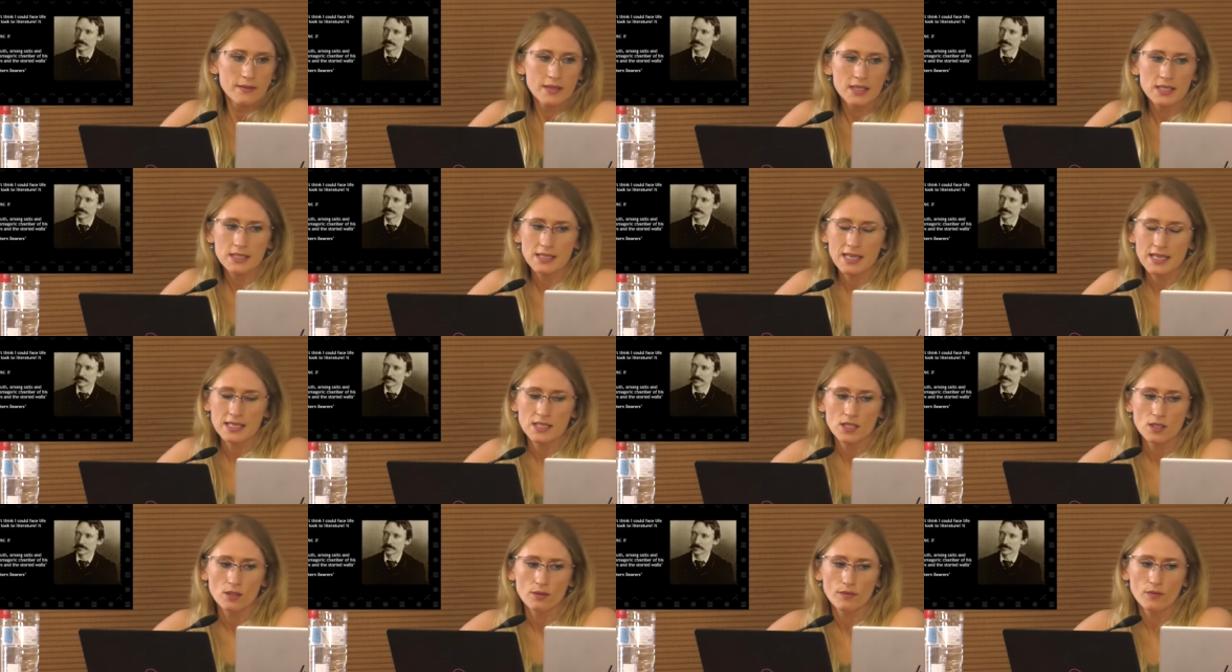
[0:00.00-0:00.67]
In this
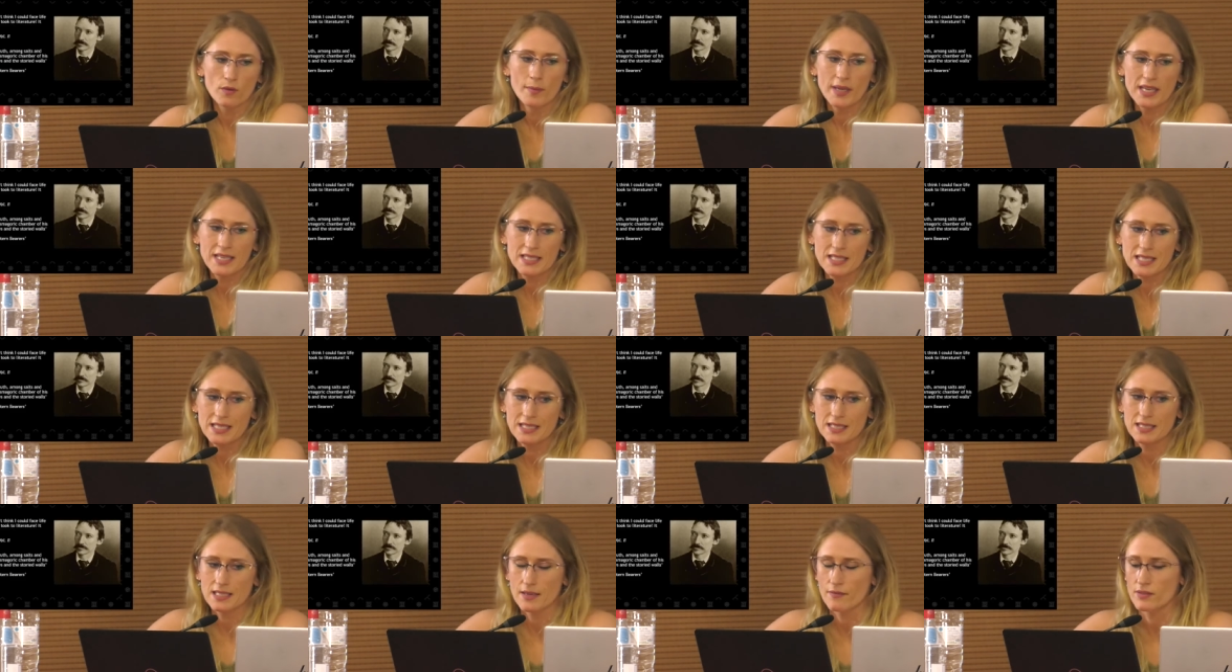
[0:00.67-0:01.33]
letter from
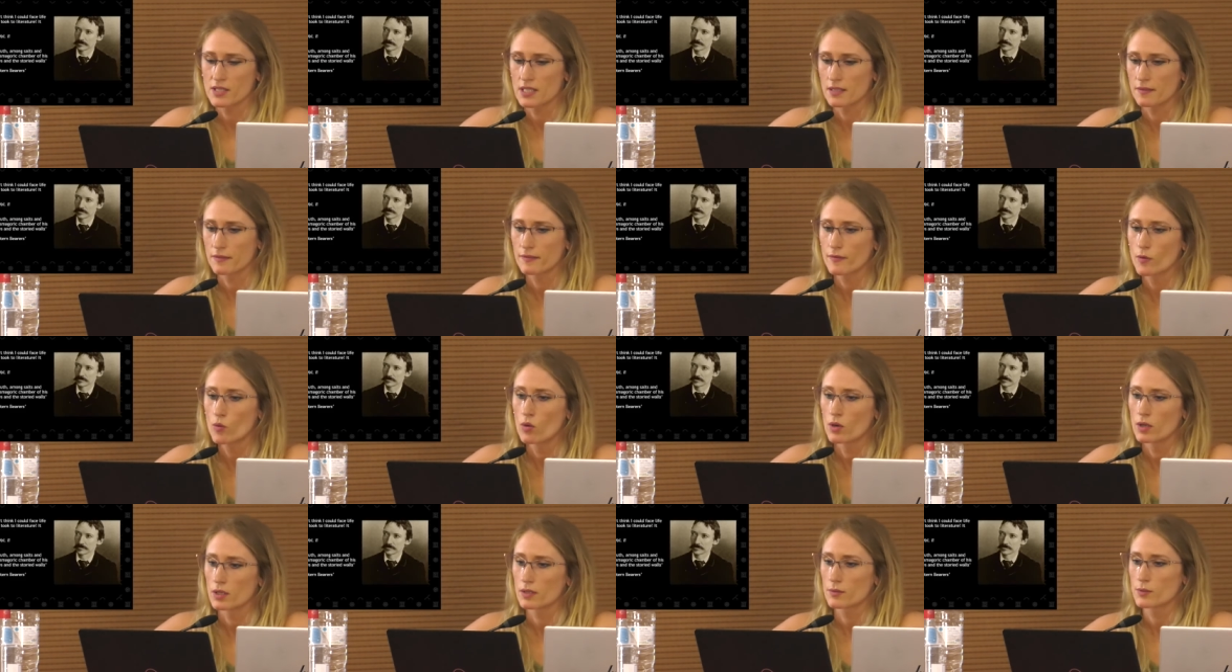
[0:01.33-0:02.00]

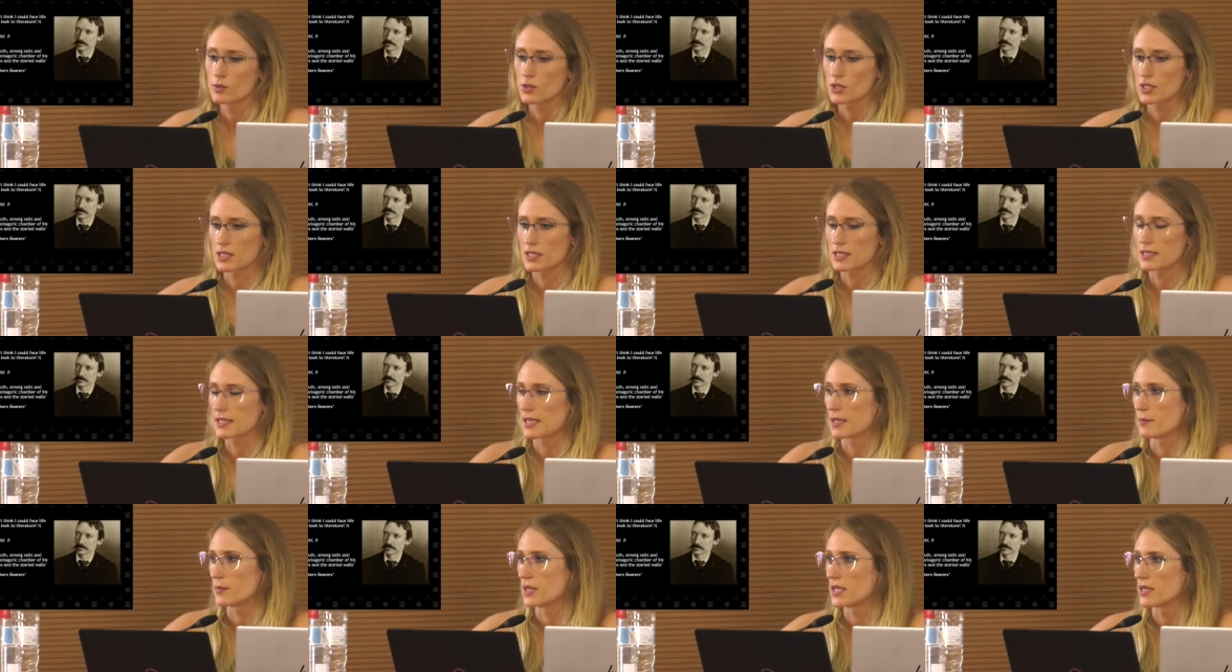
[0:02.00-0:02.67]
1874, which is the
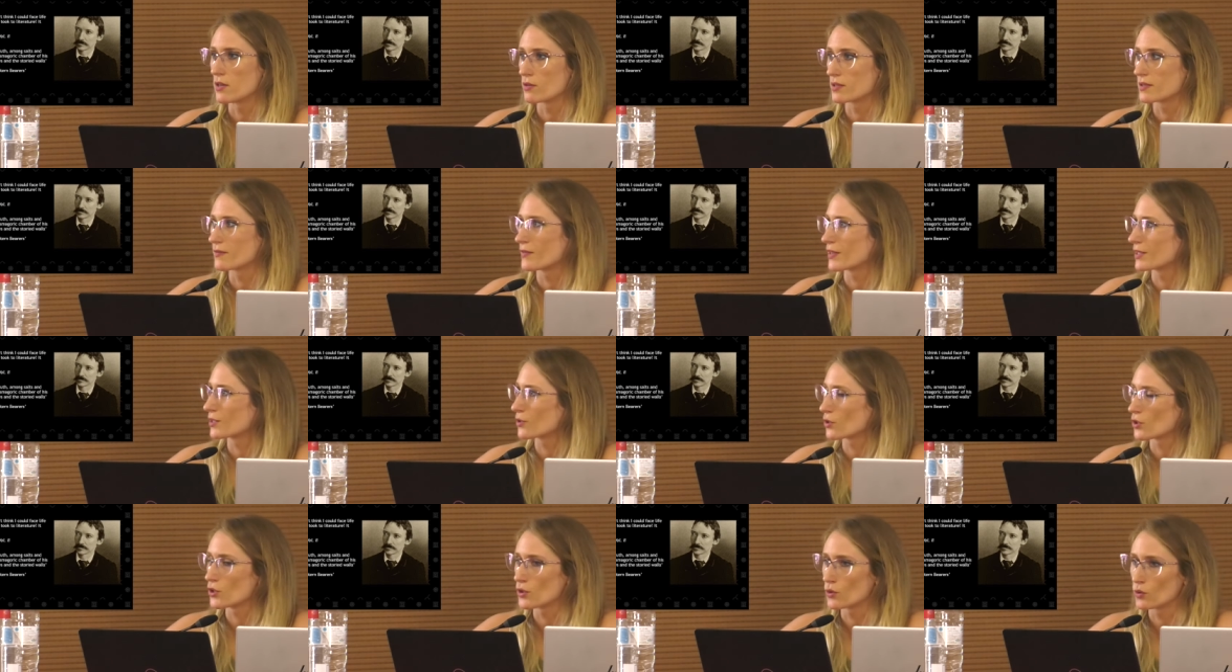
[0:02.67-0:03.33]
same year as
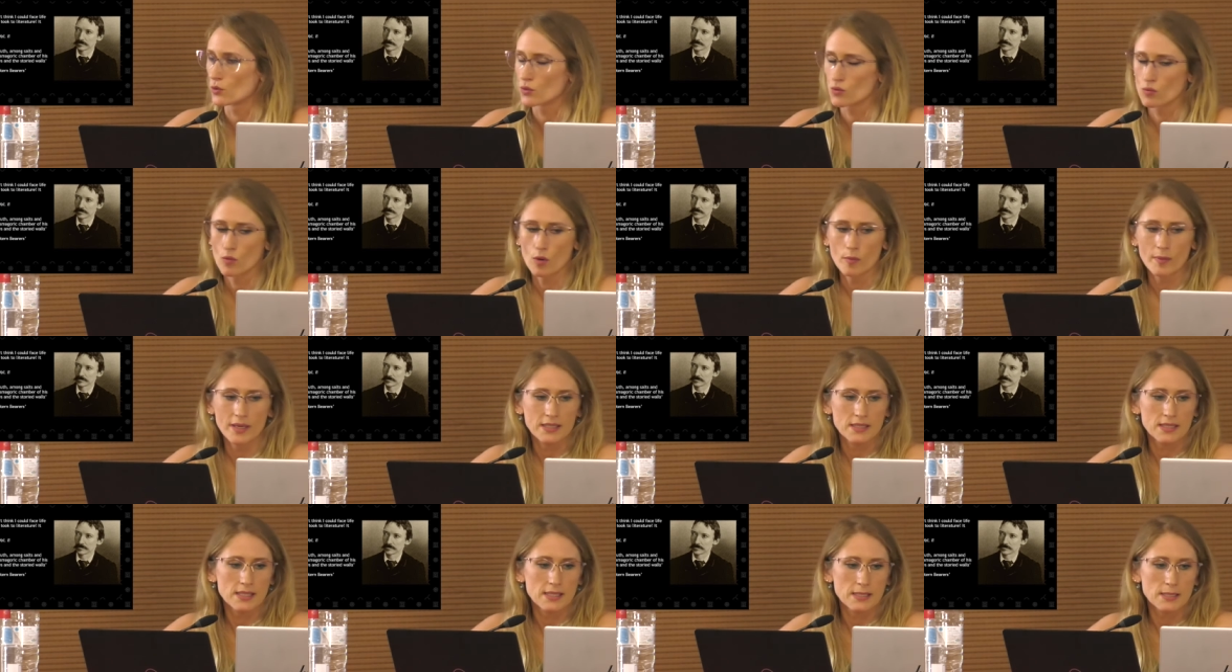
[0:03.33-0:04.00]
Victor Hugo's
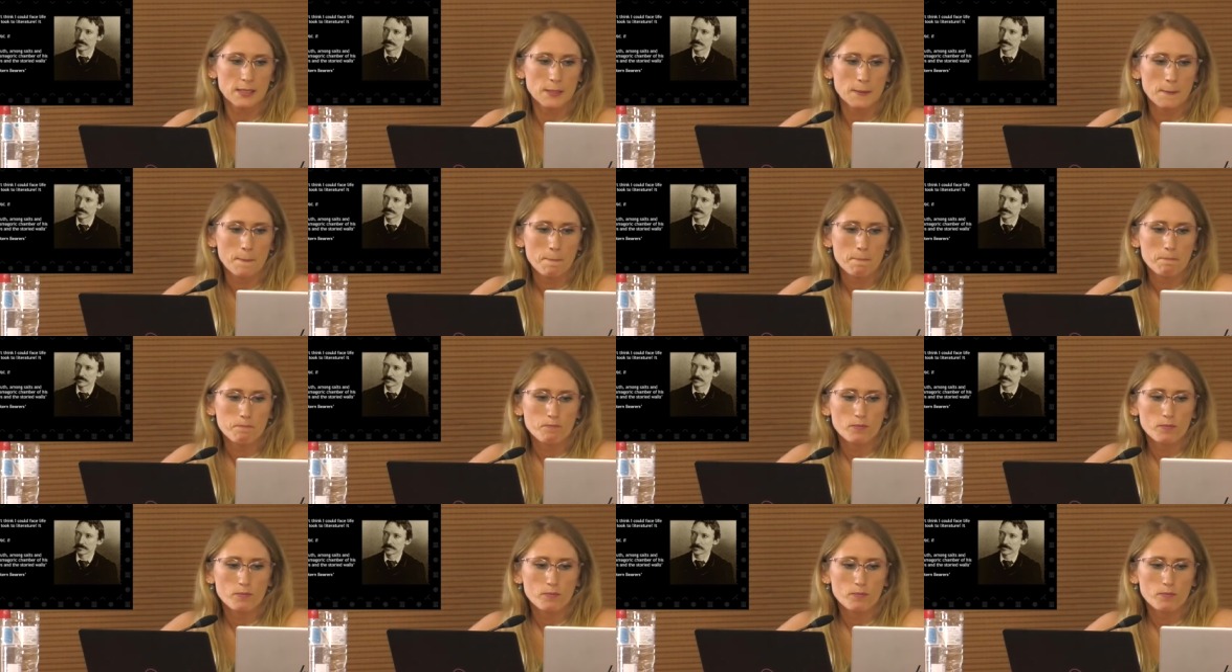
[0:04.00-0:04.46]
romances,